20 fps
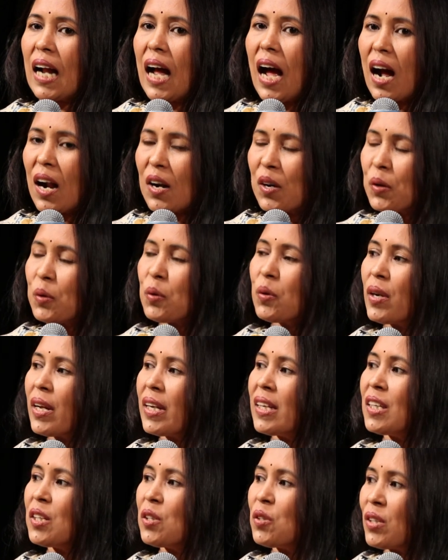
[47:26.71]
are you
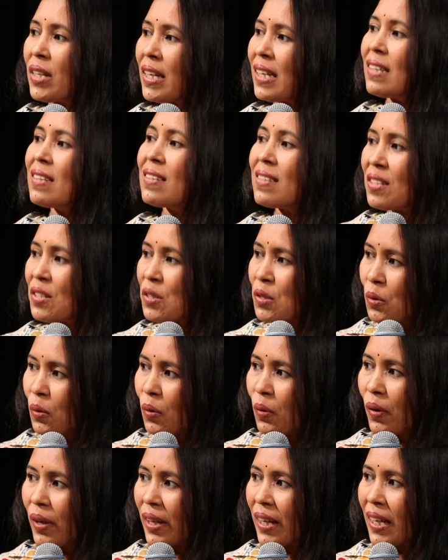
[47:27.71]
ready to tell this
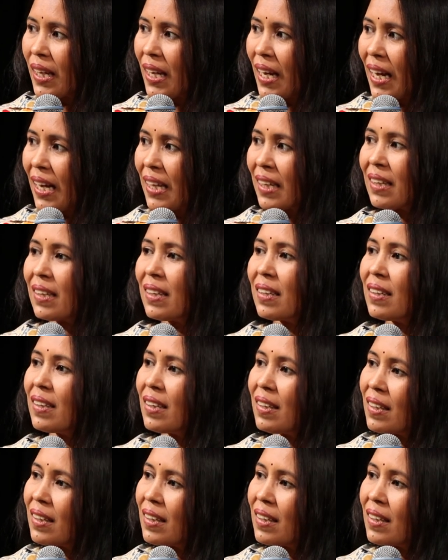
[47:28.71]
story and